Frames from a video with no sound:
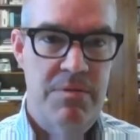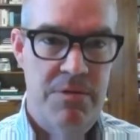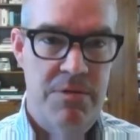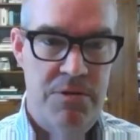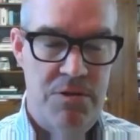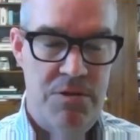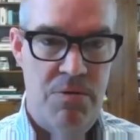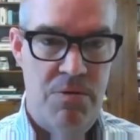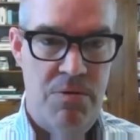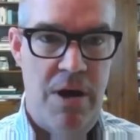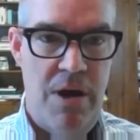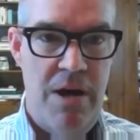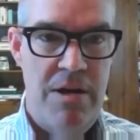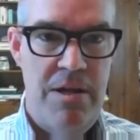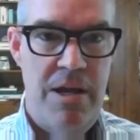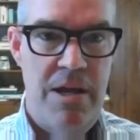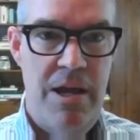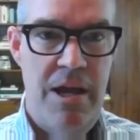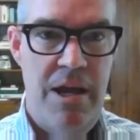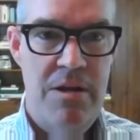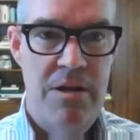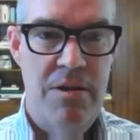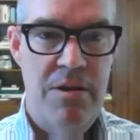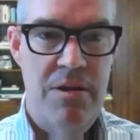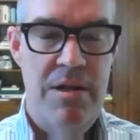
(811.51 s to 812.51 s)
So how do you
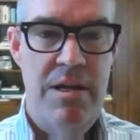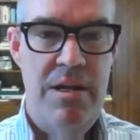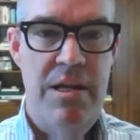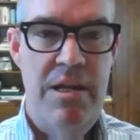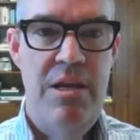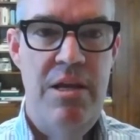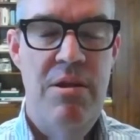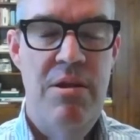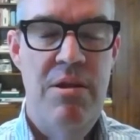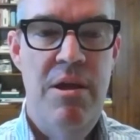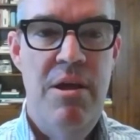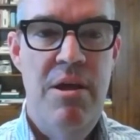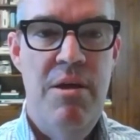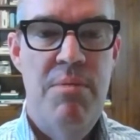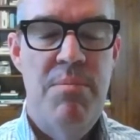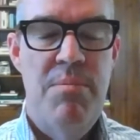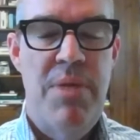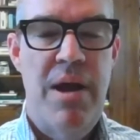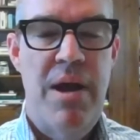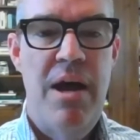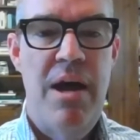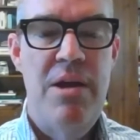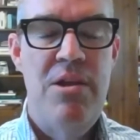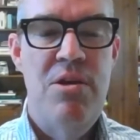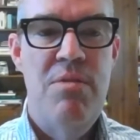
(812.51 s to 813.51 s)
handle the need, but
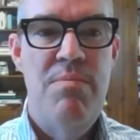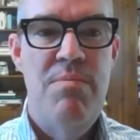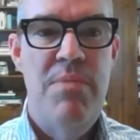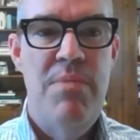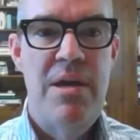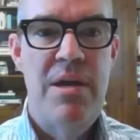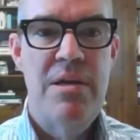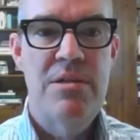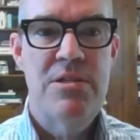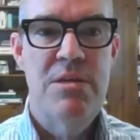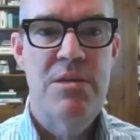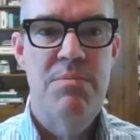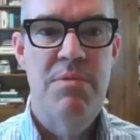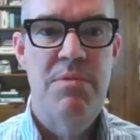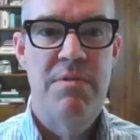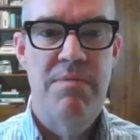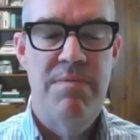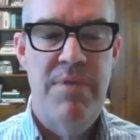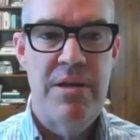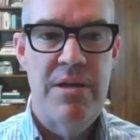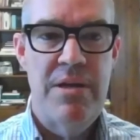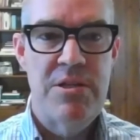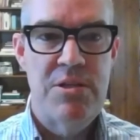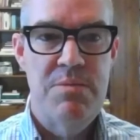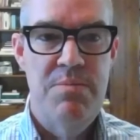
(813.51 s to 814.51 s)
how do you make some
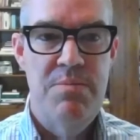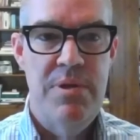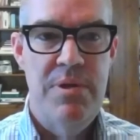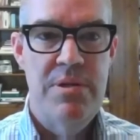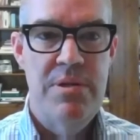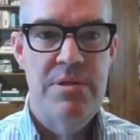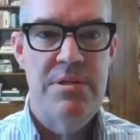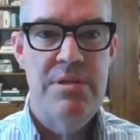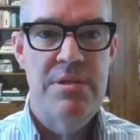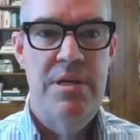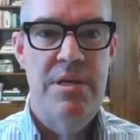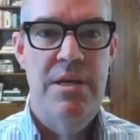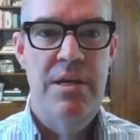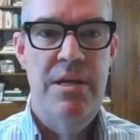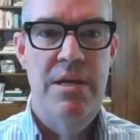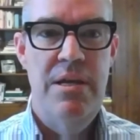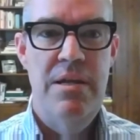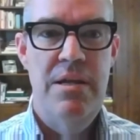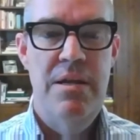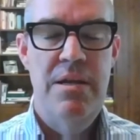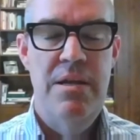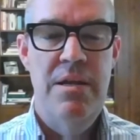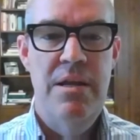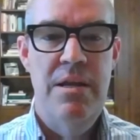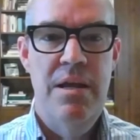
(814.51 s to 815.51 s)
investments
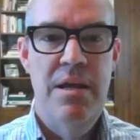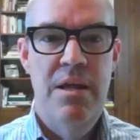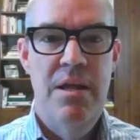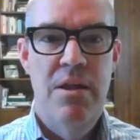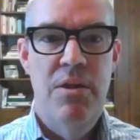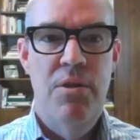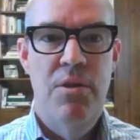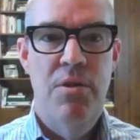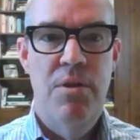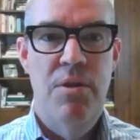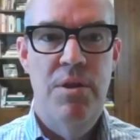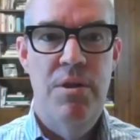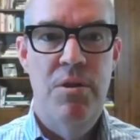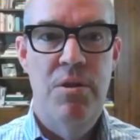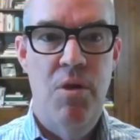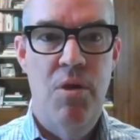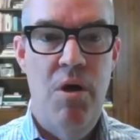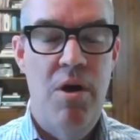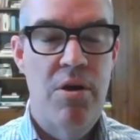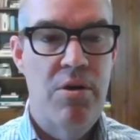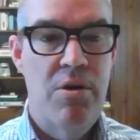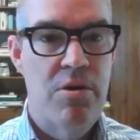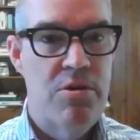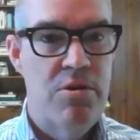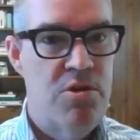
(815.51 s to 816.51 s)
in
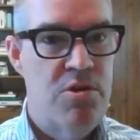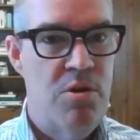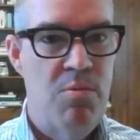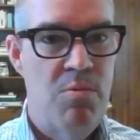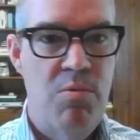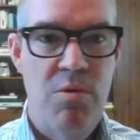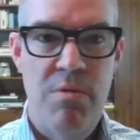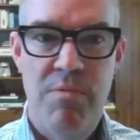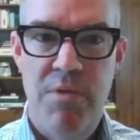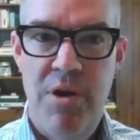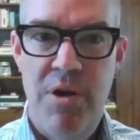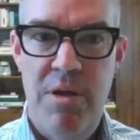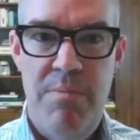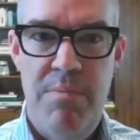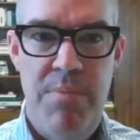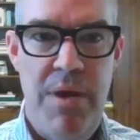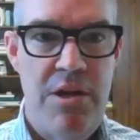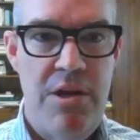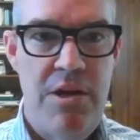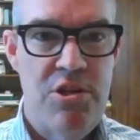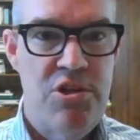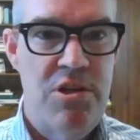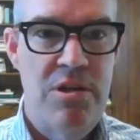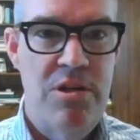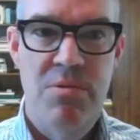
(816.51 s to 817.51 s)
longer term? We're very
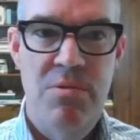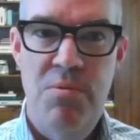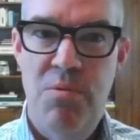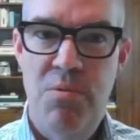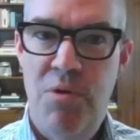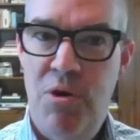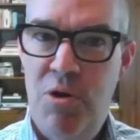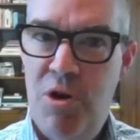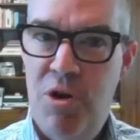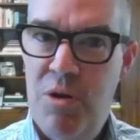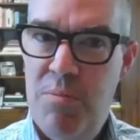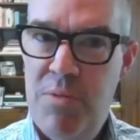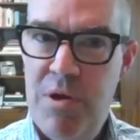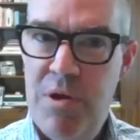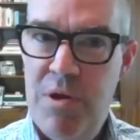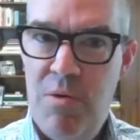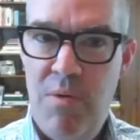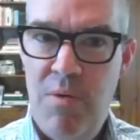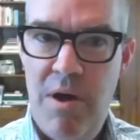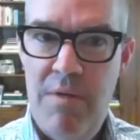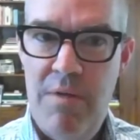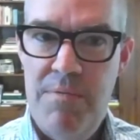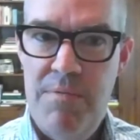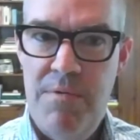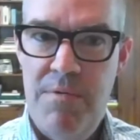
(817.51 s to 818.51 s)
patient. We're going to be
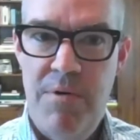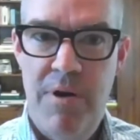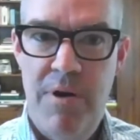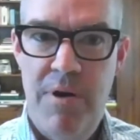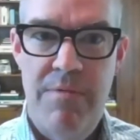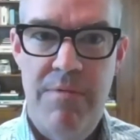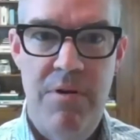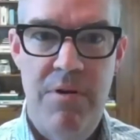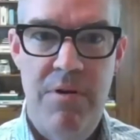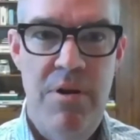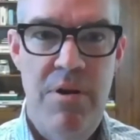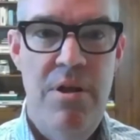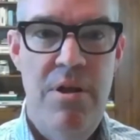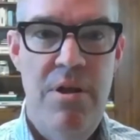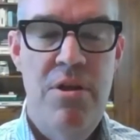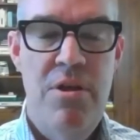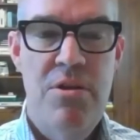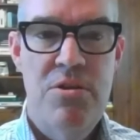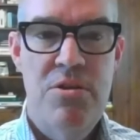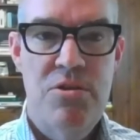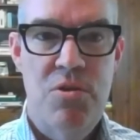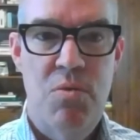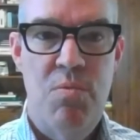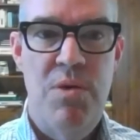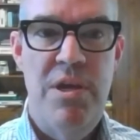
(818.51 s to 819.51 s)
around forever,
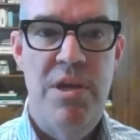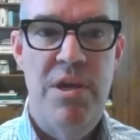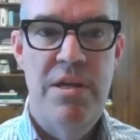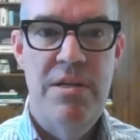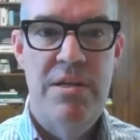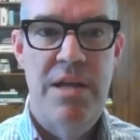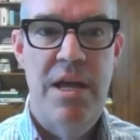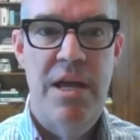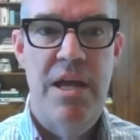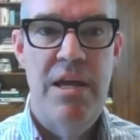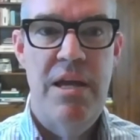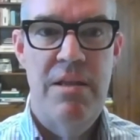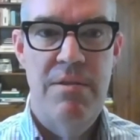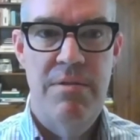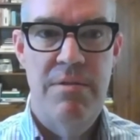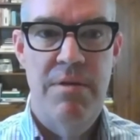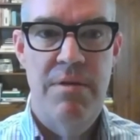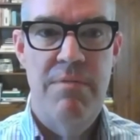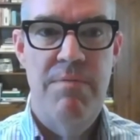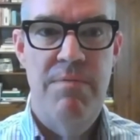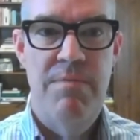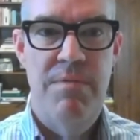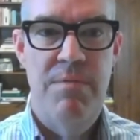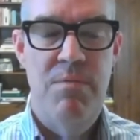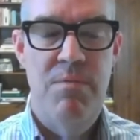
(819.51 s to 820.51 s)
so we can take
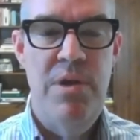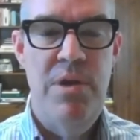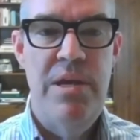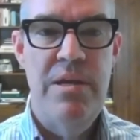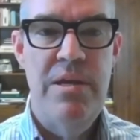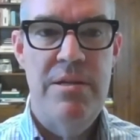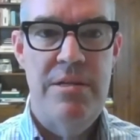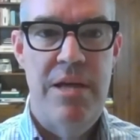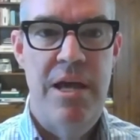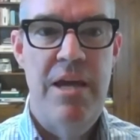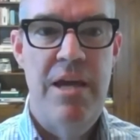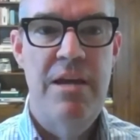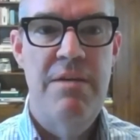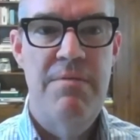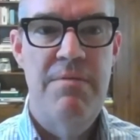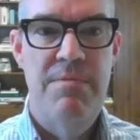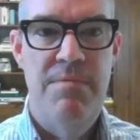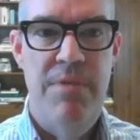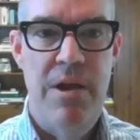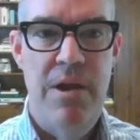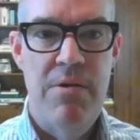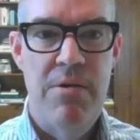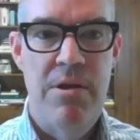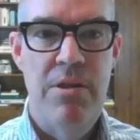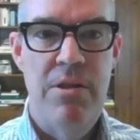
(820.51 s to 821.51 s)
a
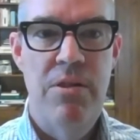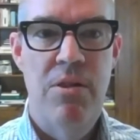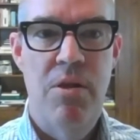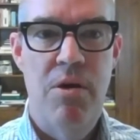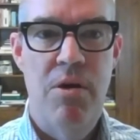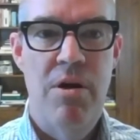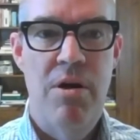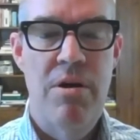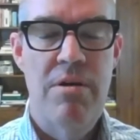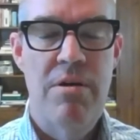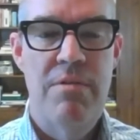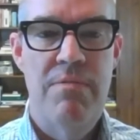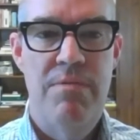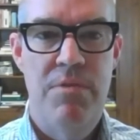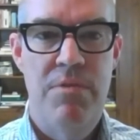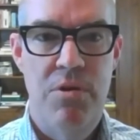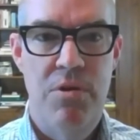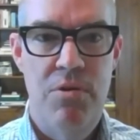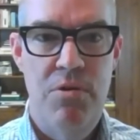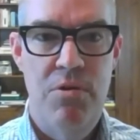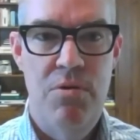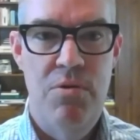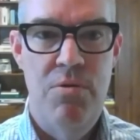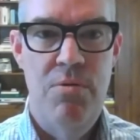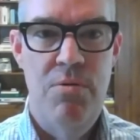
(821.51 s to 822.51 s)
very long
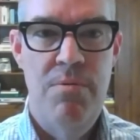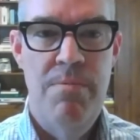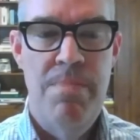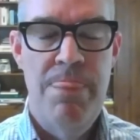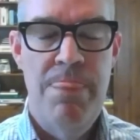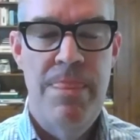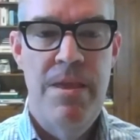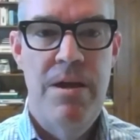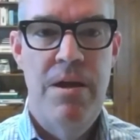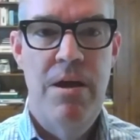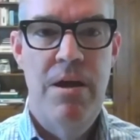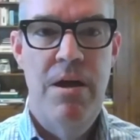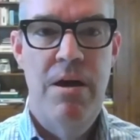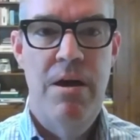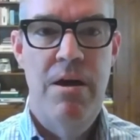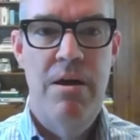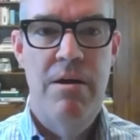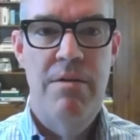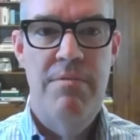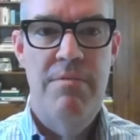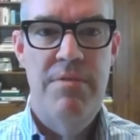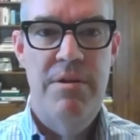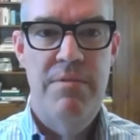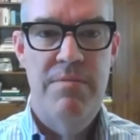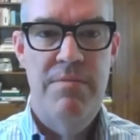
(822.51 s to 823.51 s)
view
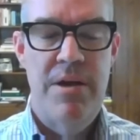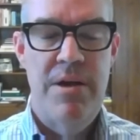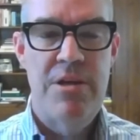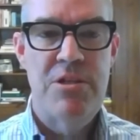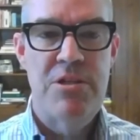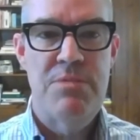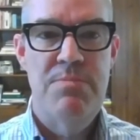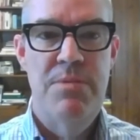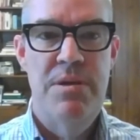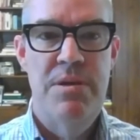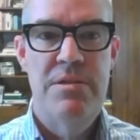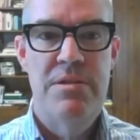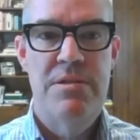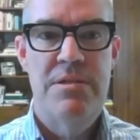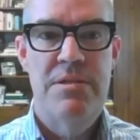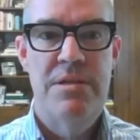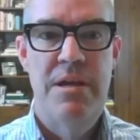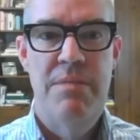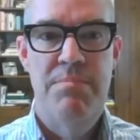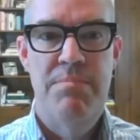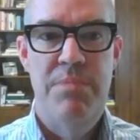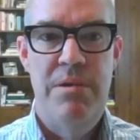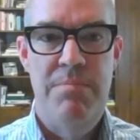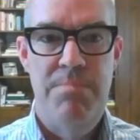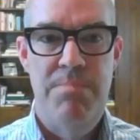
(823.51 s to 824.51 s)
of investments
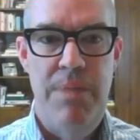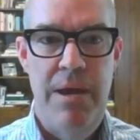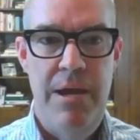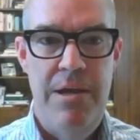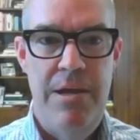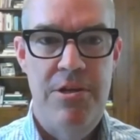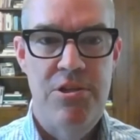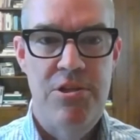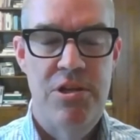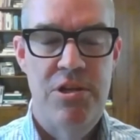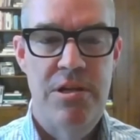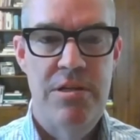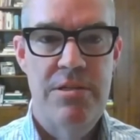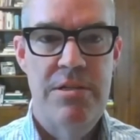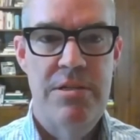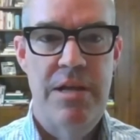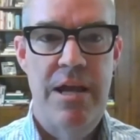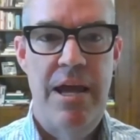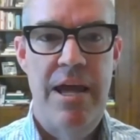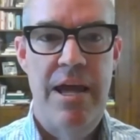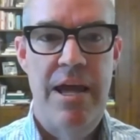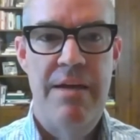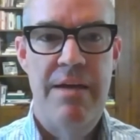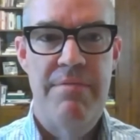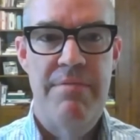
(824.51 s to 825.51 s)
and be patient to
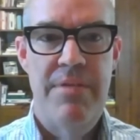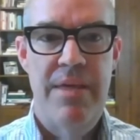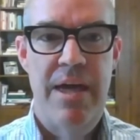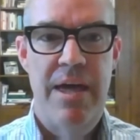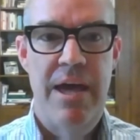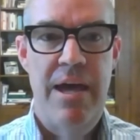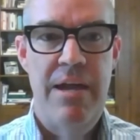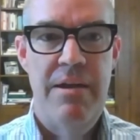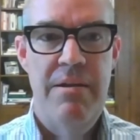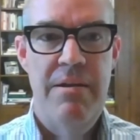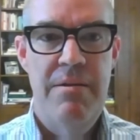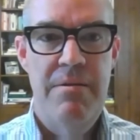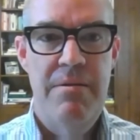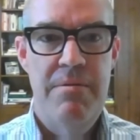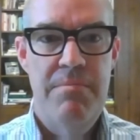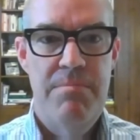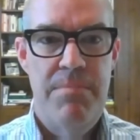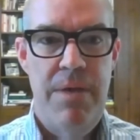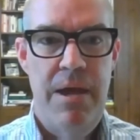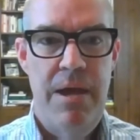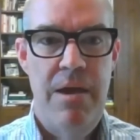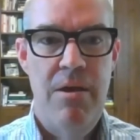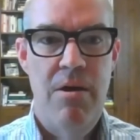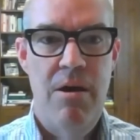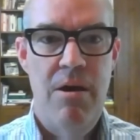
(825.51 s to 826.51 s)
have that
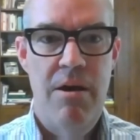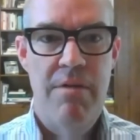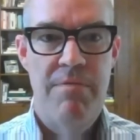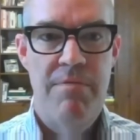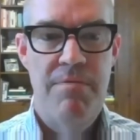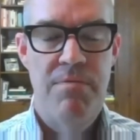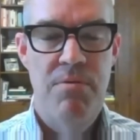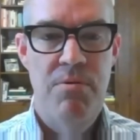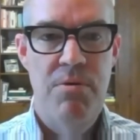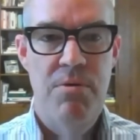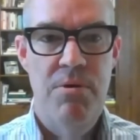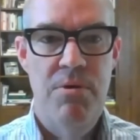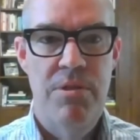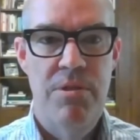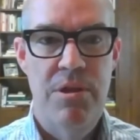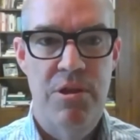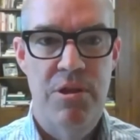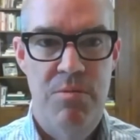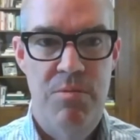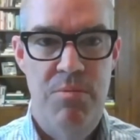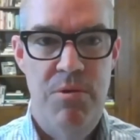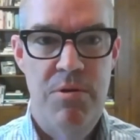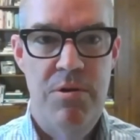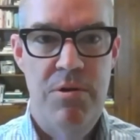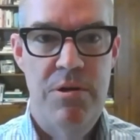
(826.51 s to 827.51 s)
pay off for the
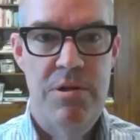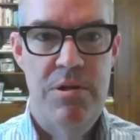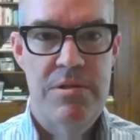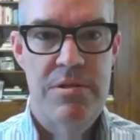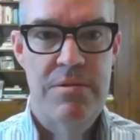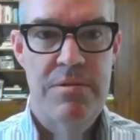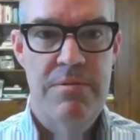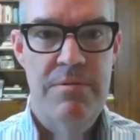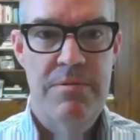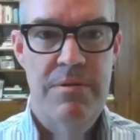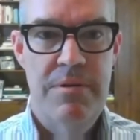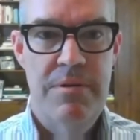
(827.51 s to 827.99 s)
communities.